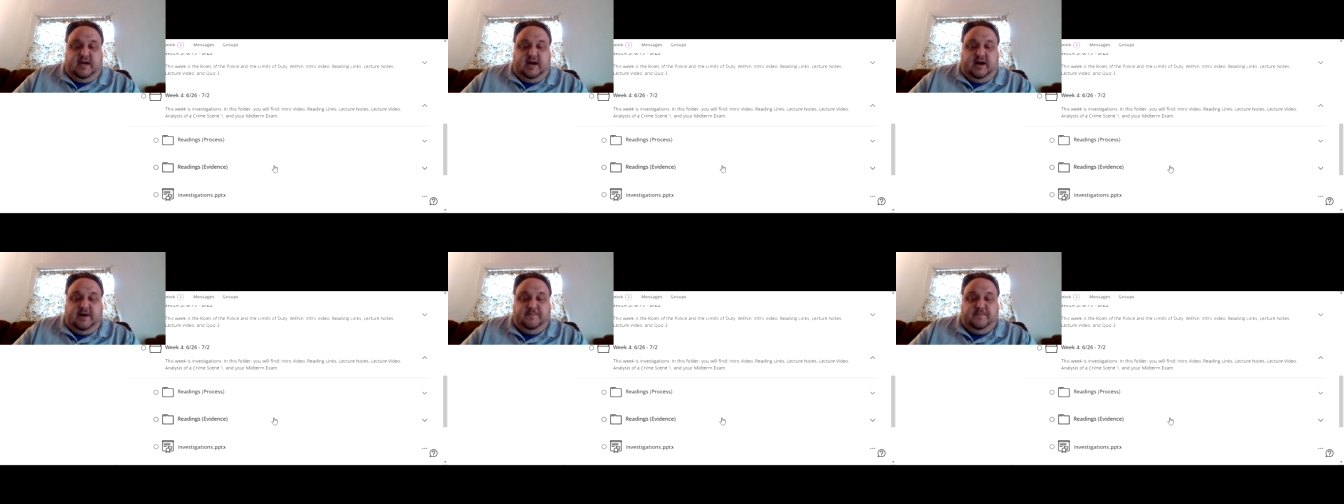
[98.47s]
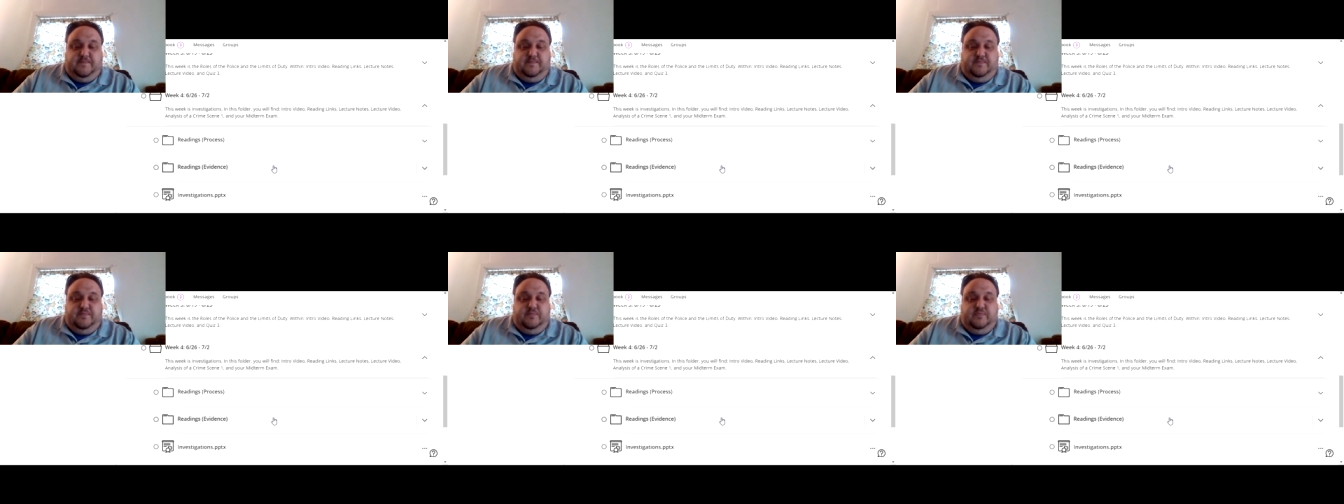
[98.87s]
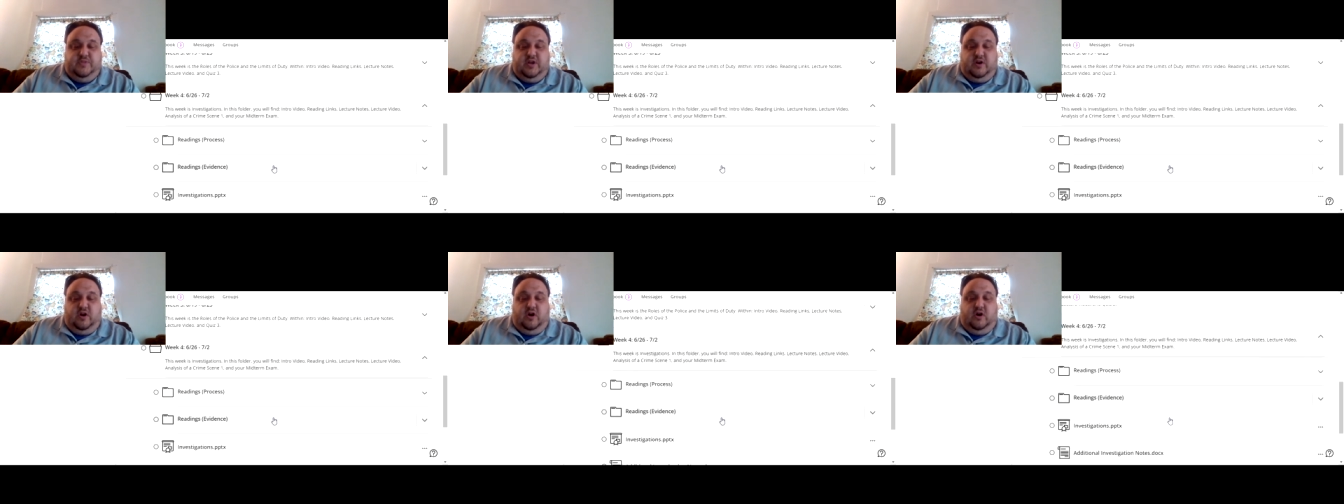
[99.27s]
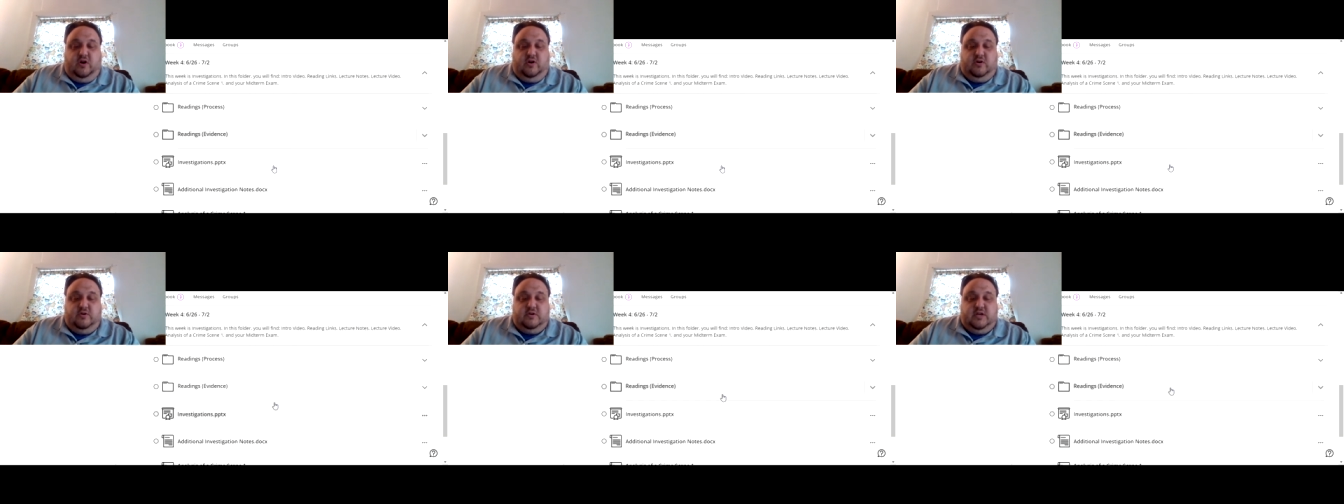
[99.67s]
Um, they're
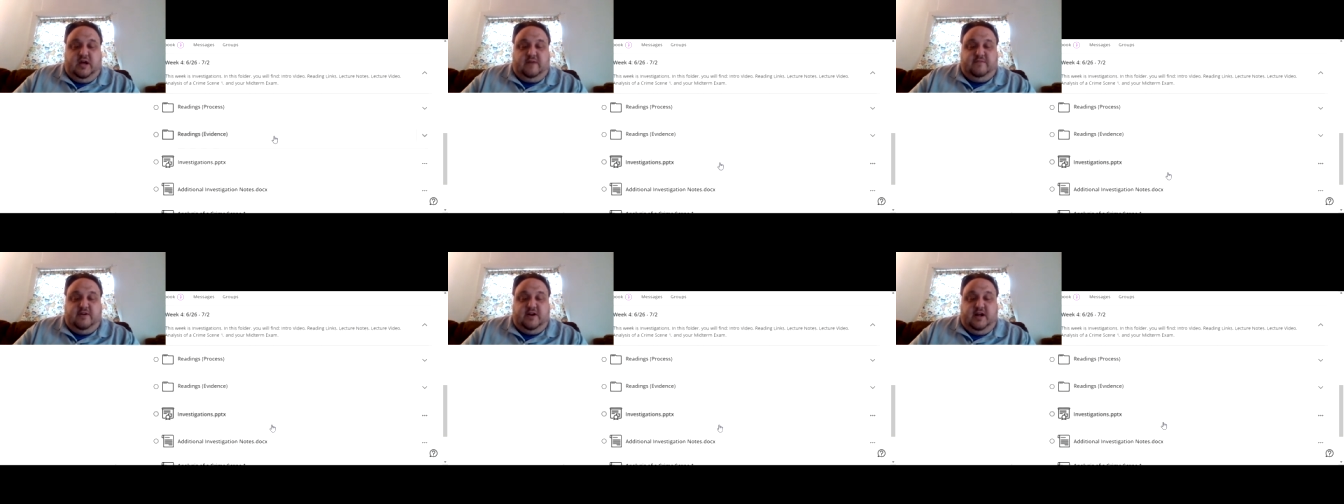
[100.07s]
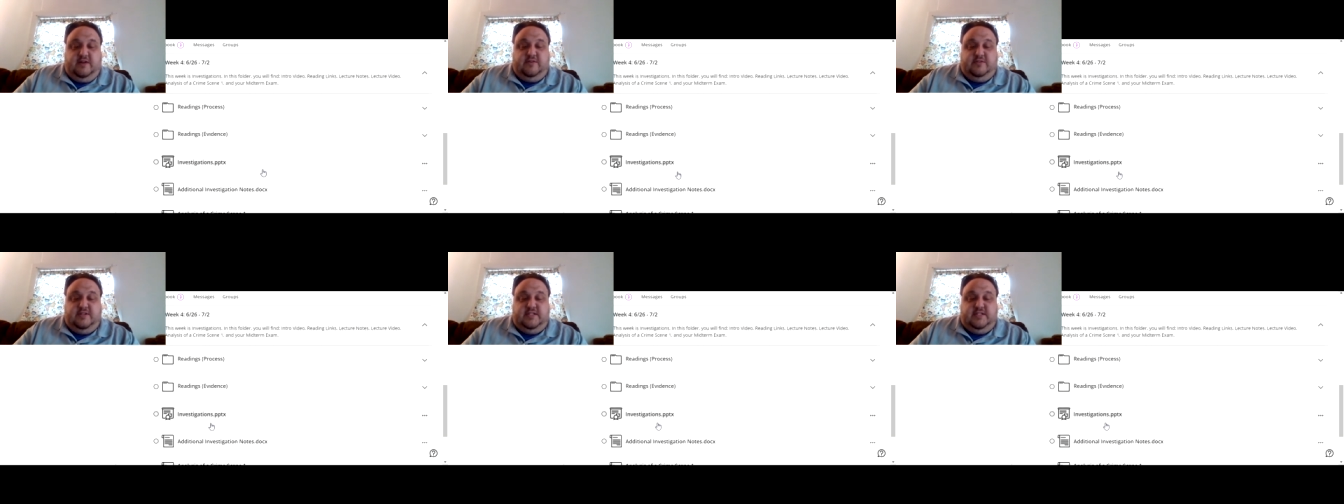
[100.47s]
all covered under